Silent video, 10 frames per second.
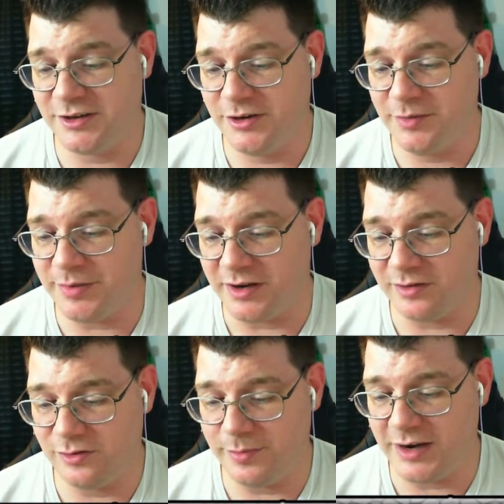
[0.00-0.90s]
could have been a
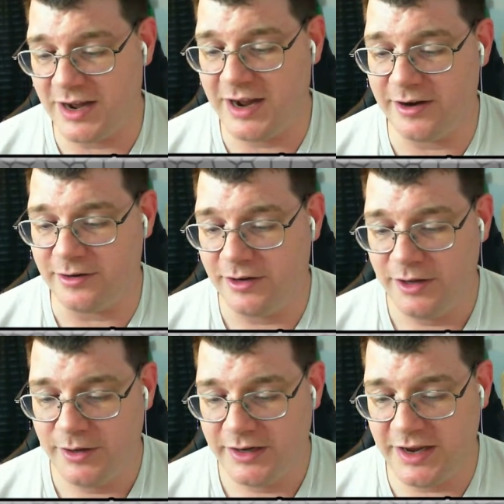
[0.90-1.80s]
little bit higher.
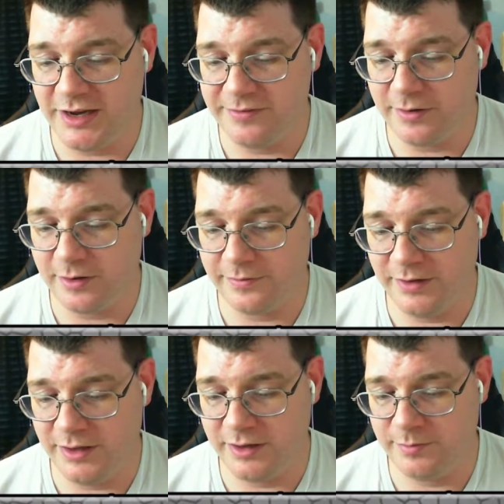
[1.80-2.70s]
Can't evolve
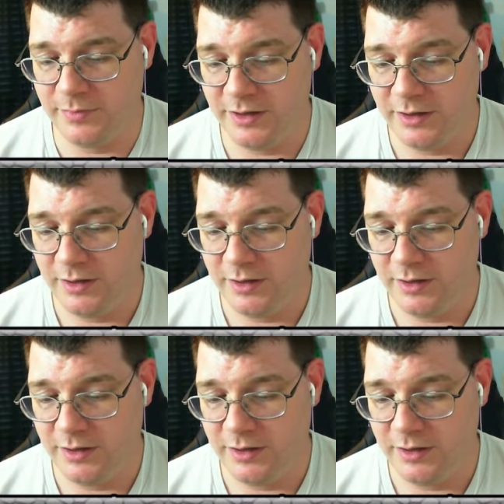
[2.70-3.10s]
him.